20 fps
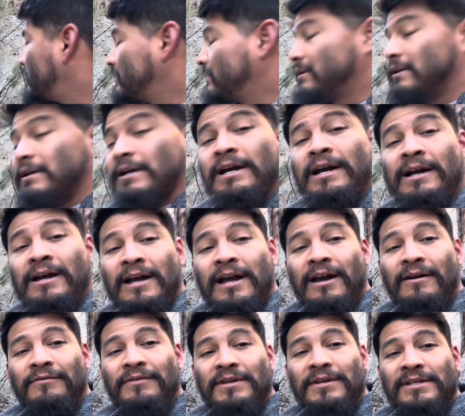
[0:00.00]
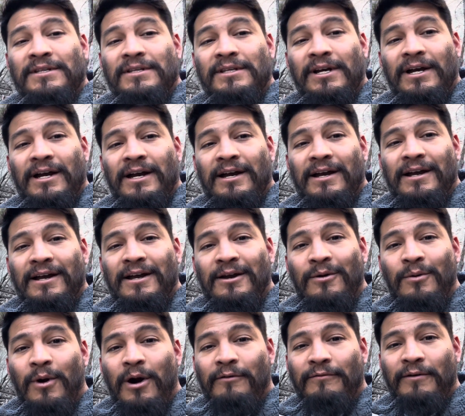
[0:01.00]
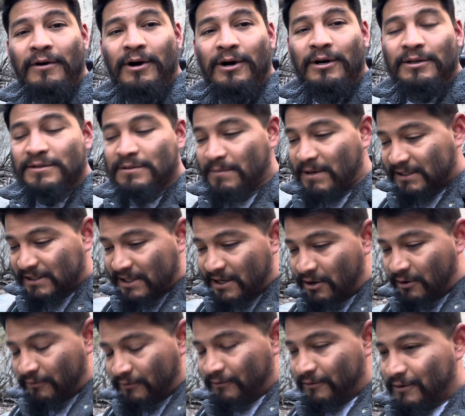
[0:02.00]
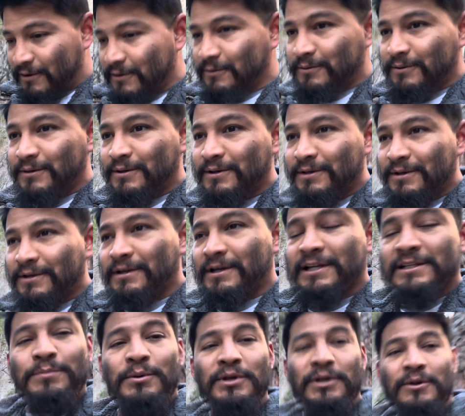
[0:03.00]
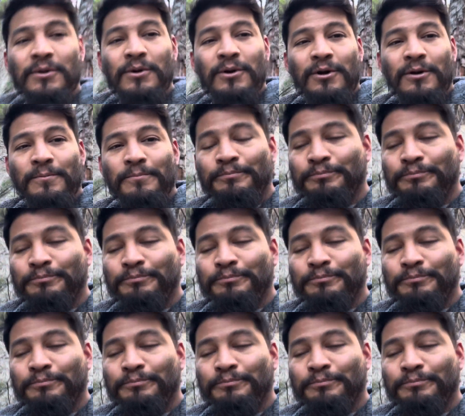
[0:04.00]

yeah, I have this waterfall all to myself. That's pretty cool.